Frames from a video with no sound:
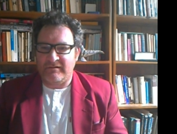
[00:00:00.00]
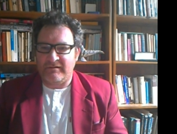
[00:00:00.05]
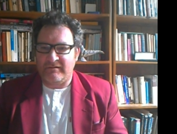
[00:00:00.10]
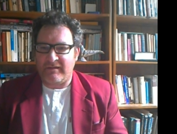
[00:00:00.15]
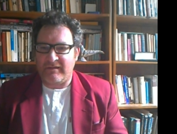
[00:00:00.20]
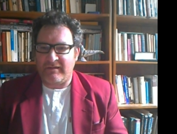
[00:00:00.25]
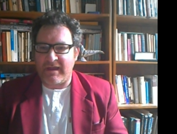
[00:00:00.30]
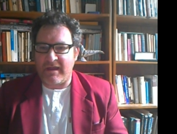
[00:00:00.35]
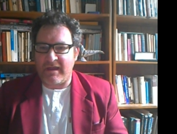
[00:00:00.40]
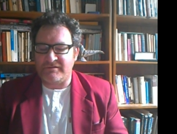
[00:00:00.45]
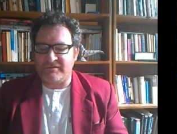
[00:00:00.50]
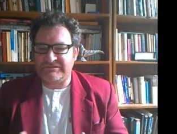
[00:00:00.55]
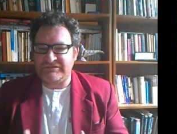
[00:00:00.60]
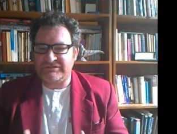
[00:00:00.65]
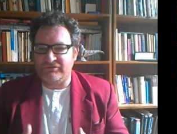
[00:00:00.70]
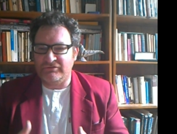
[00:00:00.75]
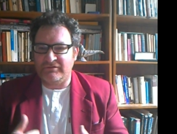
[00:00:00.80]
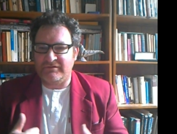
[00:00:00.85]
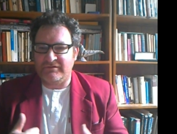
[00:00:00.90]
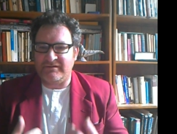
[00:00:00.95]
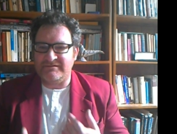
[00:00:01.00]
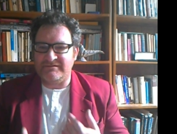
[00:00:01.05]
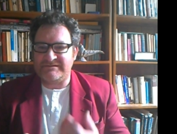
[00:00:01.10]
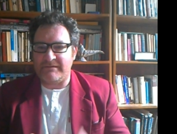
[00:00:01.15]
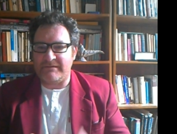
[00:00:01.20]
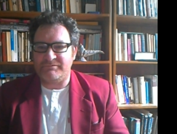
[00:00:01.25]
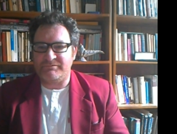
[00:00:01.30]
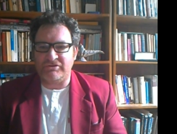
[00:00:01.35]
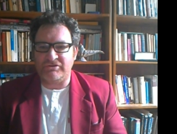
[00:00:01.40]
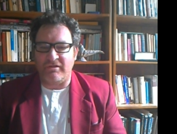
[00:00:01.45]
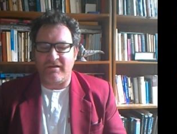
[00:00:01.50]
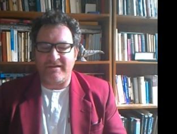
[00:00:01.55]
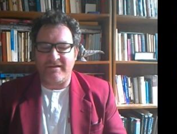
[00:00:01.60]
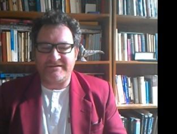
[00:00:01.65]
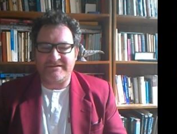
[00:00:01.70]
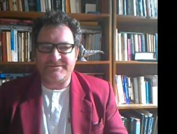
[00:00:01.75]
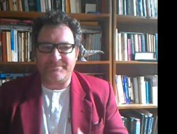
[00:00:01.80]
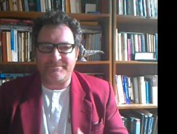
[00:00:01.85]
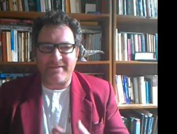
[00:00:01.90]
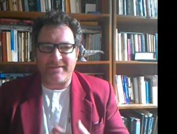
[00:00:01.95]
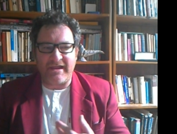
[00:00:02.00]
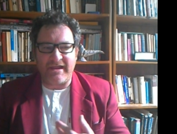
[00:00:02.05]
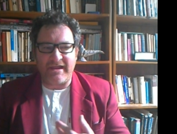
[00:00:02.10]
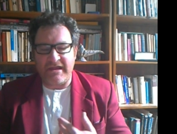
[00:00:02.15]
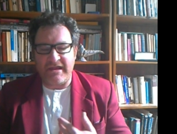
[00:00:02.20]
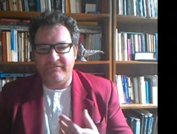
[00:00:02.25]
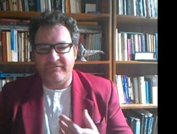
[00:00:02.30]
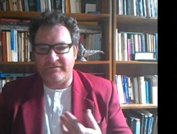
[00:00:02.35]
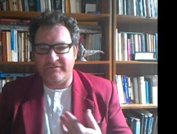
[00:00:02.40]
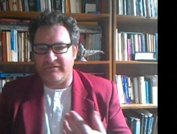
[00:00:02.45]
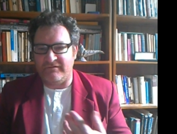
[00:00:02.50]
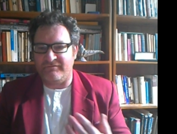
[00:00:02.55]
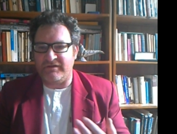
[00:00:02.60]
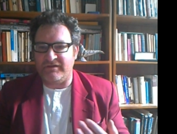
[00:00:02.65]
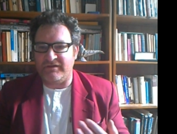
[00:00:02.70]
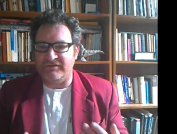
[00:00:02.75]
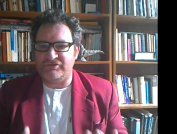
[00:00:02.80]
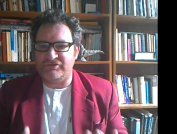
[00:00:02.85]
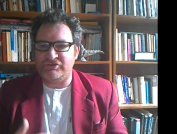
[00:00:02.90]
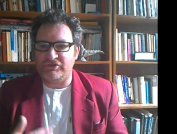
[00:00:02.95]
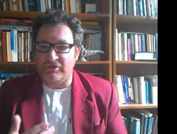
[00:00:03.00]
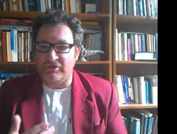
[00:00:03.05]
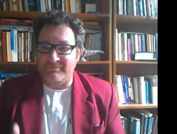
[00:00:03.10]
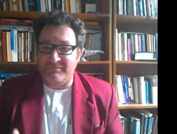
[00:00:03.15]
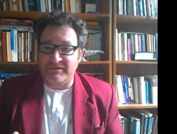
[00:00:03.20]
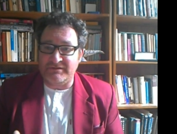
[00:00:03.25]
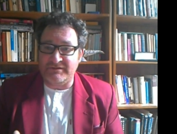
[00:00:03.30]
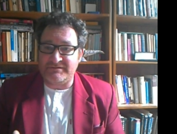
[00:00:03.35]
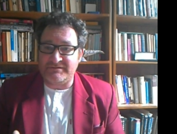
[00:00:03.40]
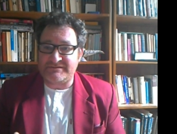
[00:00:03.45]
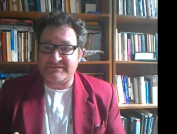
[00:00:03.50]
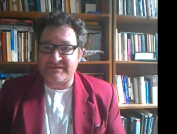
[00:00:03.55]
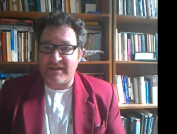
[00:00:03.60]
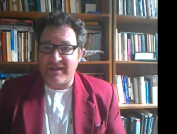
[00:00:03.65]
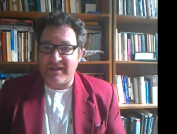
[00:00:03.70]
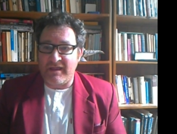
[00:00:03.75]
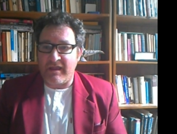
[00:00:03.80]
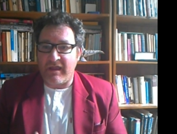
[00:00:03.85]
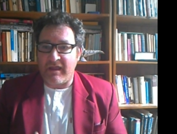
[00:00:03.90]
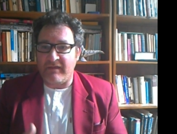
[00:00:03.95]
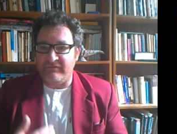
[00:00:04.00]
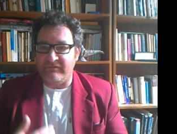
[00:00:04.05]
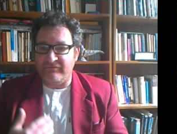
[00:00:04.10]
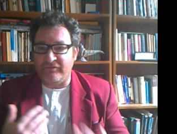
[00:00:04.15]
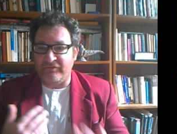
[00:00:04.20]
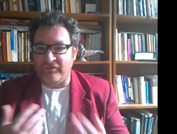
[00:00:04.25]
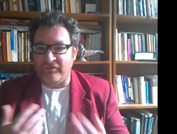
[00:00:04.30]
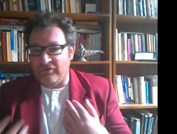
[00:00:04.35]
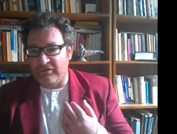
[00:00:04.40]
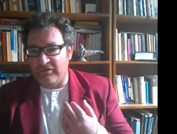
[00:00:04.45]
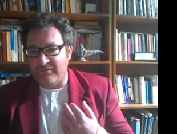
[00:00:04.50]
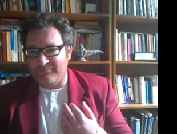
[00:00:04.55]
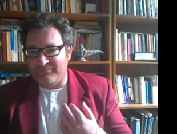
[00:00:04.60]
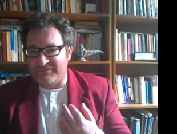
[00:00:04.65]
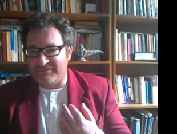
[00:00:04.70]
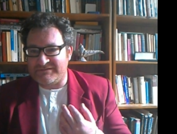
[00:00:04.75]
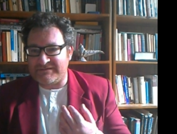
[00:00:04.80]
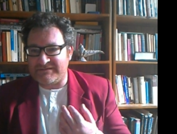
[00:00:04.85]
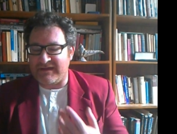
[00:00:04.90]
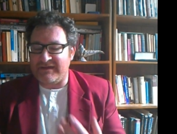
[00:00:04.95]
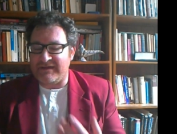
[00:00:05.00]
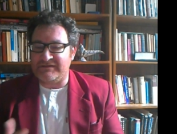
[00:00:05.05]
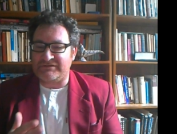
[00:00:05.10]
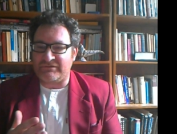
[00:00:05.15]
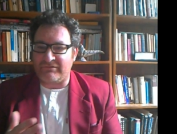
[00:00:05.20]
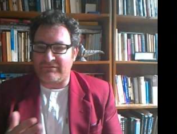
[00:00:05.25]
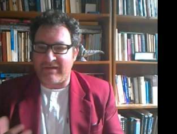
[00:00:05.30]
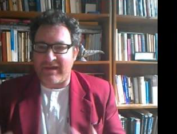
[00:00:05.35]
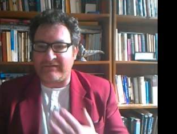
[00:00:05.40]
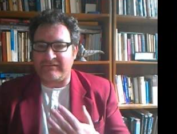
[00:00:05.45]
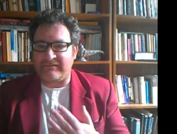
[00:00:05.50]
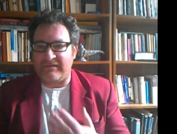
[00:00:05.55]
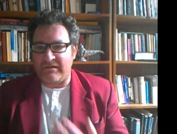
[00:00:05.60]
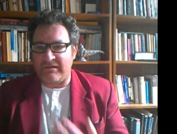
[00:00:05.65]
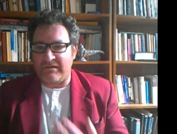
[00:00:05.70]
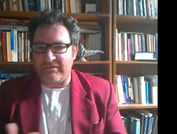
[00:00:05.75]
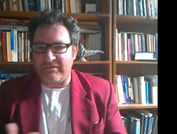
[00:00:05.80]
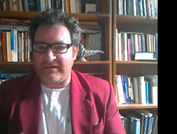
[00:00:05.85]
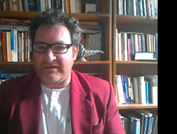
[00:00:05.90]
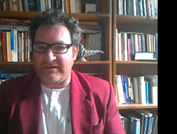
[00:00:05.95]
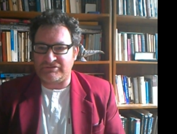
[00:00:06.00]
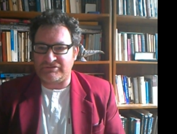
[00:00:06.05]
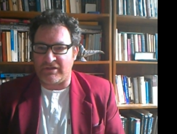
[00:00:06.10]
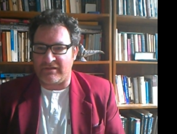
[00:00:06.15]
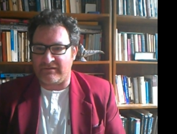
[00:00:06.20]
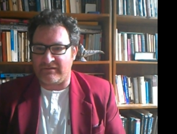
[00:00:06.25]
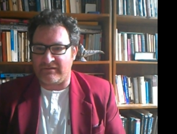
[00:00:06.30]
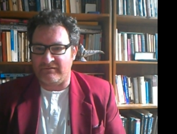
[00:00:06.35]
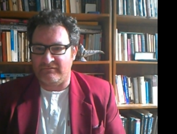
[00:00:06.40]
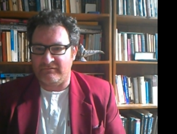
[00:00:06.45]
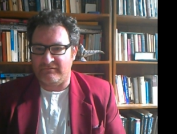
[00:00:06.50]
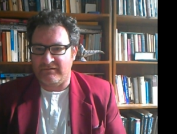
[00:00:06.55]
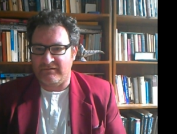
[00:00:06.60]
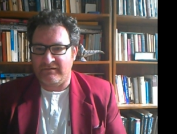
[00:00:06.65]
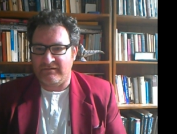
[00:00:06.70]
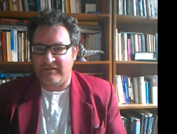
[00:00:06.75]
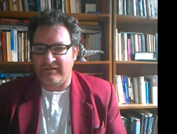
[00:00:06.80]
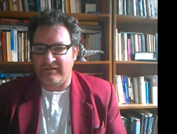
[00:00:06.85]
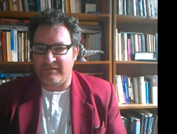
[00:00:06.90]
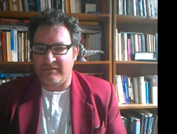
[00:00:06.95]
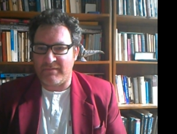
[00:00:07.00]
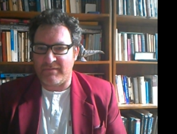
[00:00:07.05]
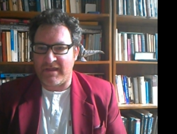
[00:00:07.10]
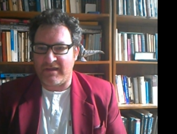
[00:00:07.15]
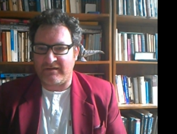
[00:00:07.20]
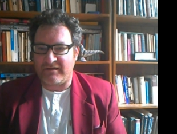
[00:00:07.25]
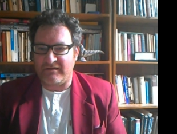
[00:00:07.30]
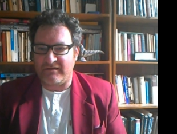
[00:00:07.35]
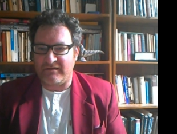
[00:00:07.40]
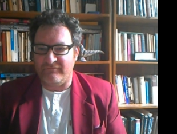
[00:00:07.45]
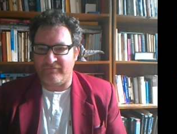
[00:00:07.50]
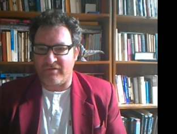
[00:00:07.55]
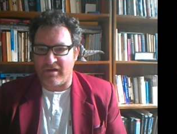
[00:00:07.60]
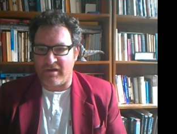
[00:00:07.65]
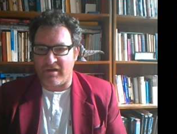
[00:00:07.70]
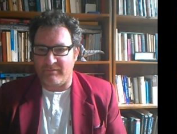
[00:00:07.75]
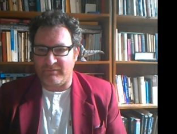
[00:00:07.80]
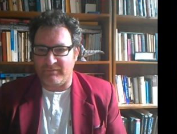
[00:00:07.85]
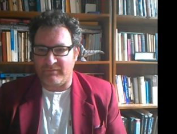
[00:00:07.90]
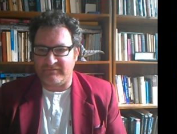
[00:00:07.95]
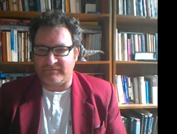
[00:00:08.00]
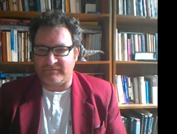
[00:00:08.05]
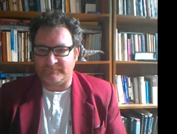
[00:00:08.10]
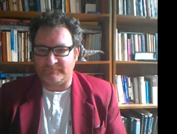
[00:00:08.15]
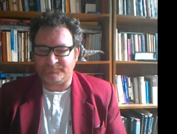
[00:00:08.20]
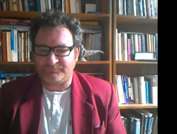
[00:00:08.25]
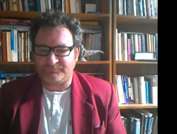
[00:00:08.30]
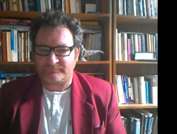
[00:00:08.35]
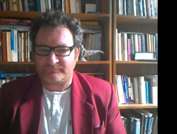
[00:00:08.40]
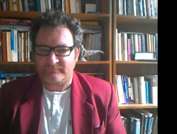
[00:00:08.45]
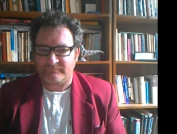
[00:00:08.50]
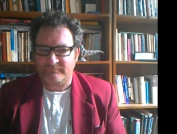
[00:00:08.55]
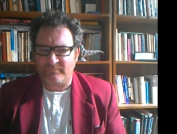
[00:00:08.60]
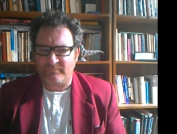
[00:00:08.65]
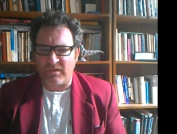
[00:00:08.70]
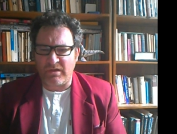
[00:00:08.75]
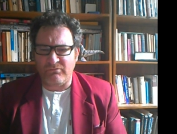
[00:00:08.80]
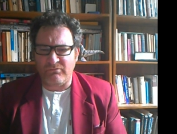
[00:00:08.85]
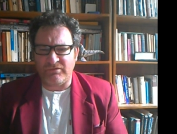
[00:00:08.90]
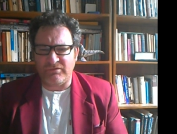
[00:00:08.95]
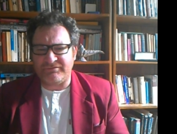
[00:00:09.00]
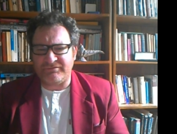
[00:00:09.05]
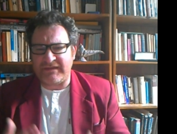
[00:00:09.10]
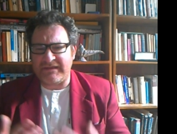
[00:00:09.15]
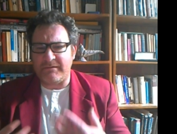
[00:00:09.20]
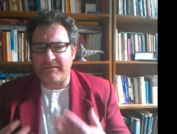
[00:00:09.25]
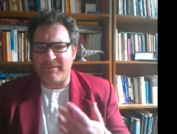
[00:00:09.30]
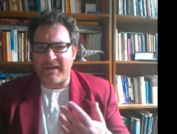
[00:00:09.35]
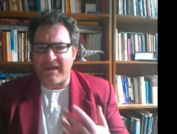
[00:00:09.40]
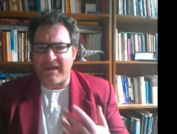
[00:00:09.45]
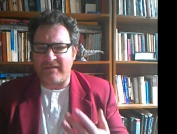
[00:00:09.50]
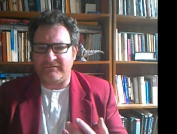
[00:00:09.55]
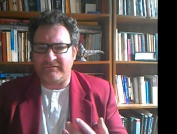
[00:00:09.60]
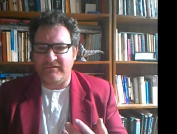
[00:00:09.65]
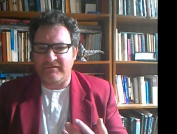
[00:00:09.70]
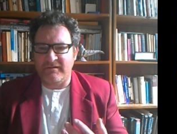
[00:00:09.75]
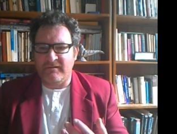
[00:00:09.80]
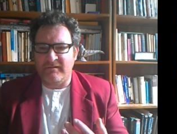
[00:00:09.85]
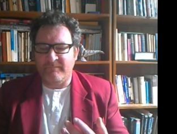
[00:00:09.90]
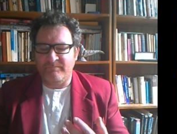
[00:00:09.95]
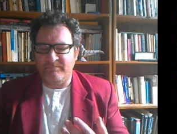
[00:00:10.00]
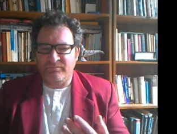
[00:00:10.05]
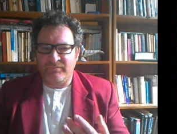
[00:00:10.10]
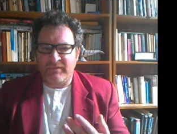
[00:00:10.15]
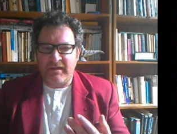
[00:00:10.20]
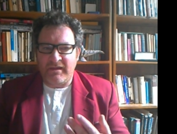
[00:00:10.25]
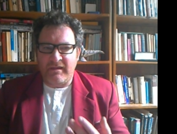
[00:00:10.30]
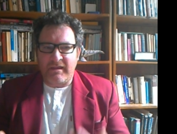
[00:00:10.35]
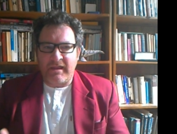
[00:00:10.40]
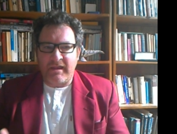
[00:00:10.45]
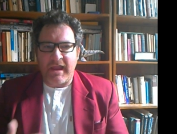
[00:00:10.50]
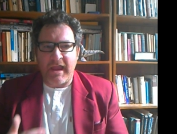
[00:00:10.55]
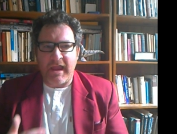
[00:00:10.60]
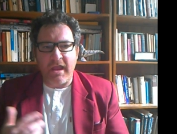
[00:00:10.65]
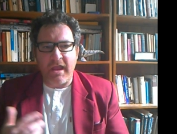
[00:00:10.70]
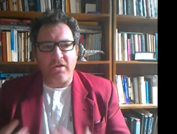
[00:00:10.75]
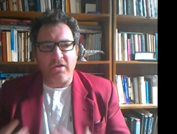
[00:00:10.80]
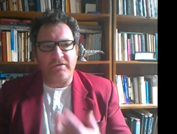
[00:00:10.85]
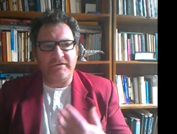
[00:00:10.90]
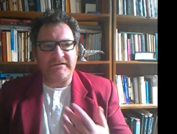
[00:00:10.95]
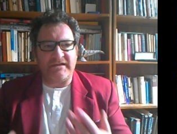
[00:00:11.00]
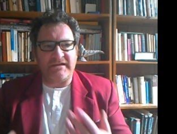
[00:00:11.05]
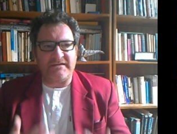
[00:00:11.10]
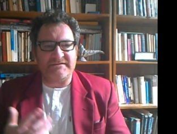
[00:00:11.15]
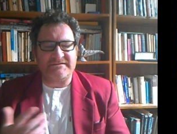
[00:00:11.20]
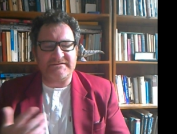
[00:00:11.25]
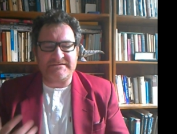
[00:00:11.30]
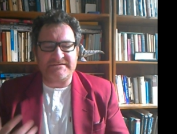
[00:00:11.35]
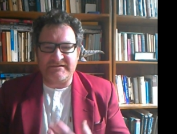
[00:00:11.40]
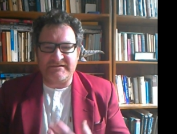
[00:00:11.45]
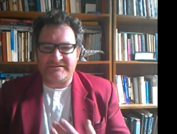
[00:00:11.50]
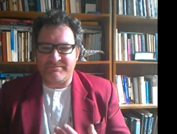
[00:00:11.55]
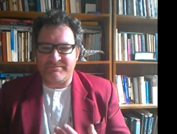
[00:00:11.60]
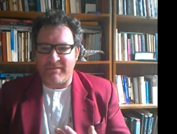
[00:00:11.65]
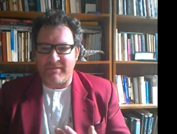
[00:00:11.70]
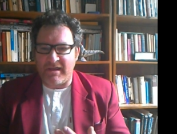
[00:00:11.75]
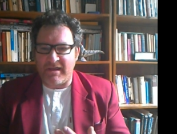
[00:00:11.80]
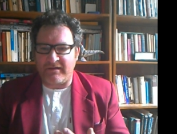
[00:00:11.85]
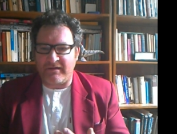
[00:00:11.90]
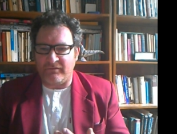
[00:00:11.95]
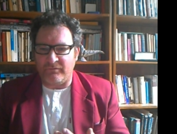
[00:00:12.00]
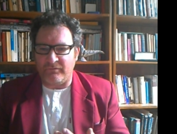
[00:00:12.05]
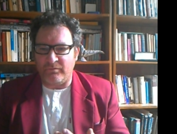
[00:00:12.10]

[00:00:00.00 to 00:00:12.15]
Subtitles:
how to conceptualize the behavior of consumers and firms interacting with each other in a market environment. We'll think about how does this market